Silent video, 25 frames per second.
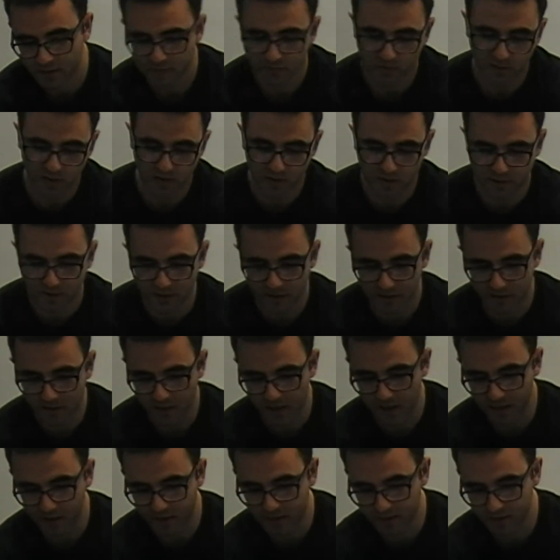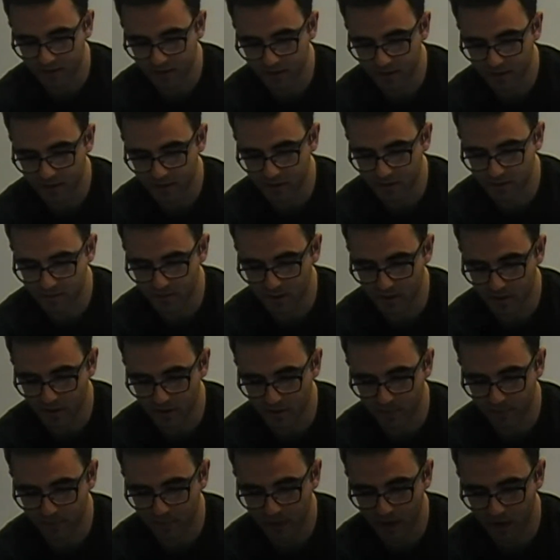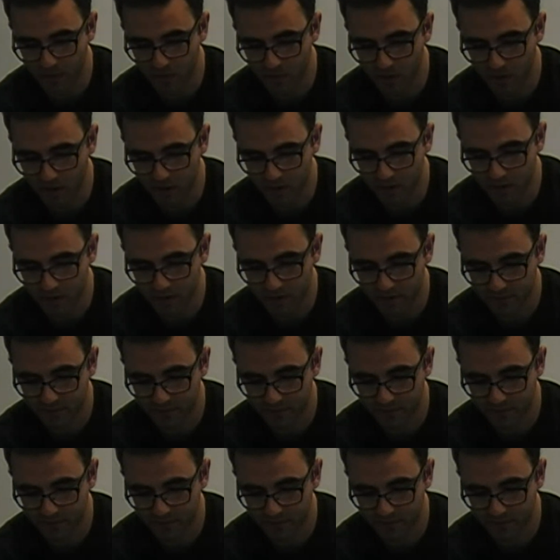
well, this slide needs to be better worked.